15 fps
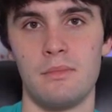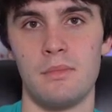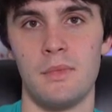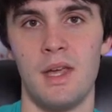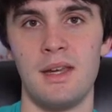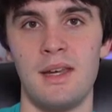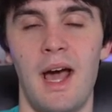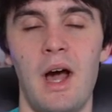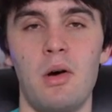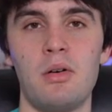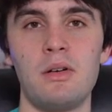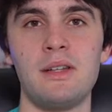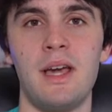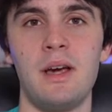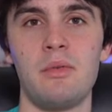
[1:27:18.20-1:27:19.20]
An
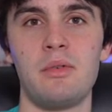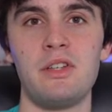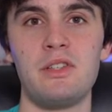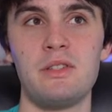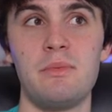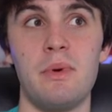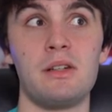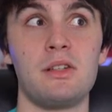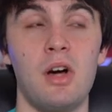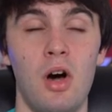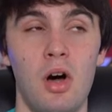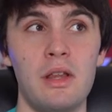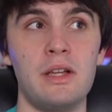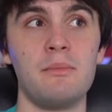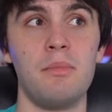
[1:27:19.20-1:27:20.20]
hour a day where you spend
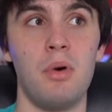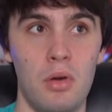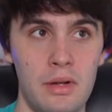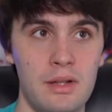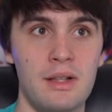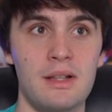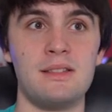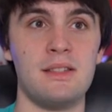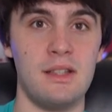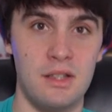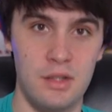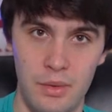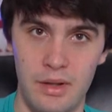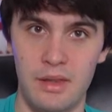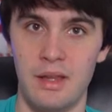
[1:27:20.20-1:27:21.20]
calling, pulling lists, and
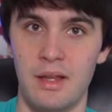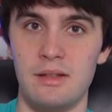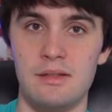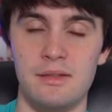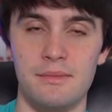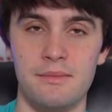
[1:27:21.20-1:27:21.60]
doing things.